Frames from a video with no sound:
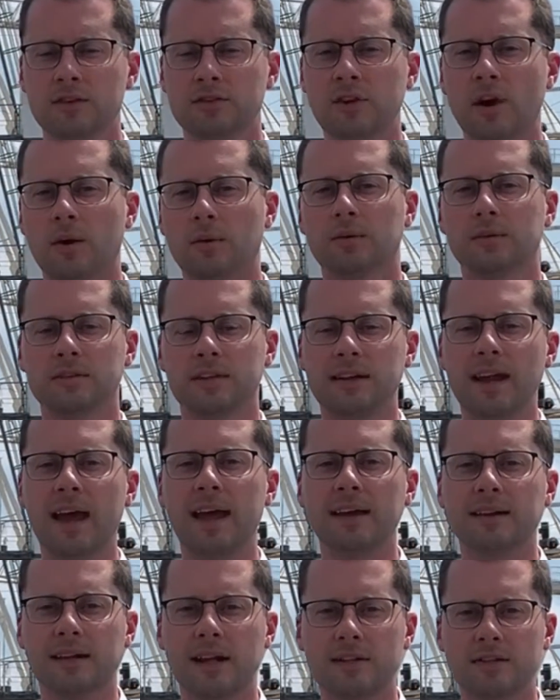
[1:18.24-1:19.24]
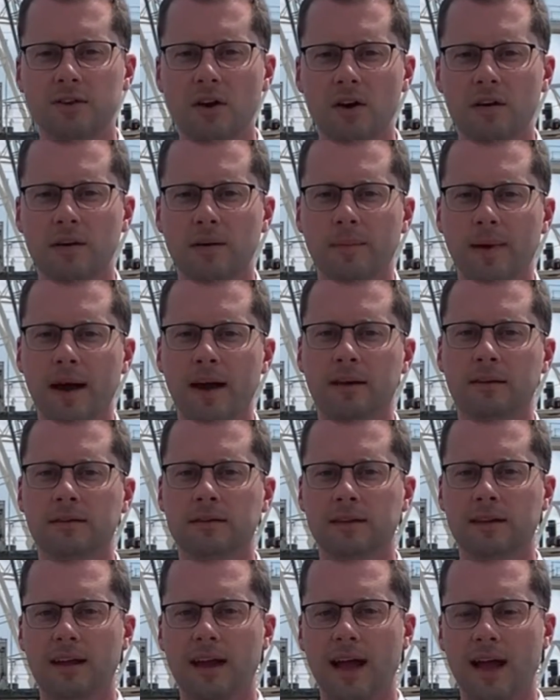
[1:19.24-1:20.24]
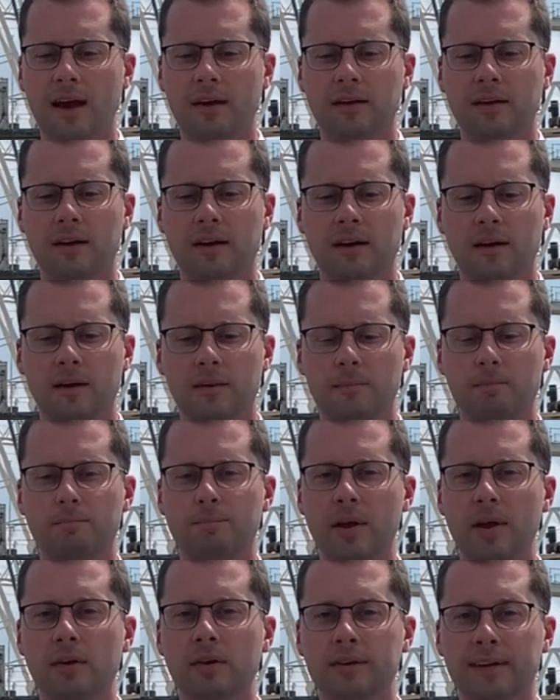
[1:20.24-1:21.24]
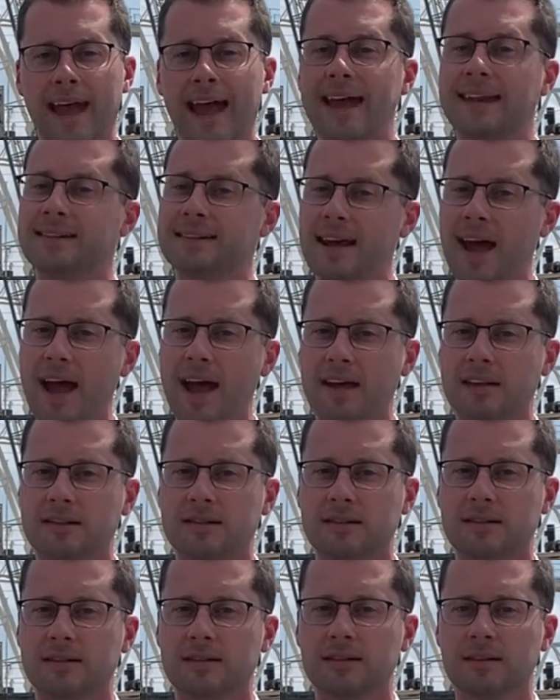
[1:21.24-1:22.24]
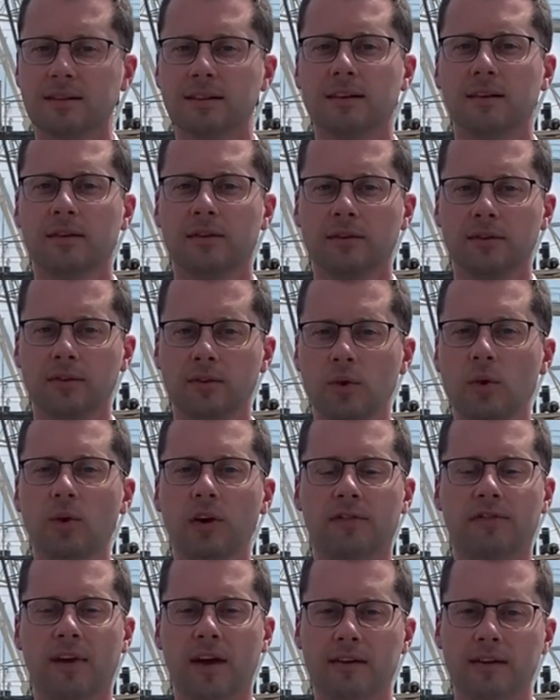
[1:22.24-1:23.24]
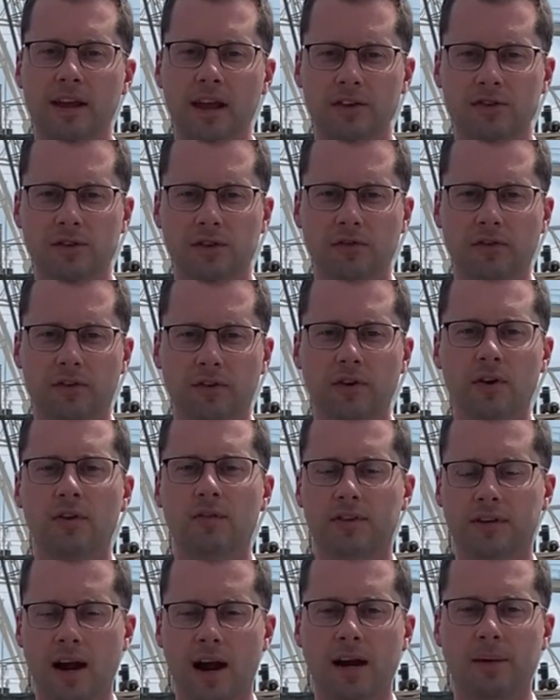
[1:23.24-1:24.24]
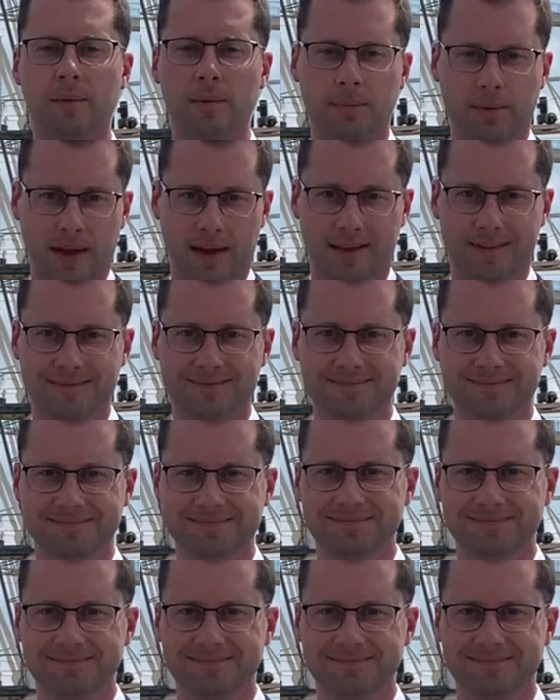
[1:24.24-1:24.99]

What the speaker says: So today, let's talk about how to build and test your foundation for your retirement plan.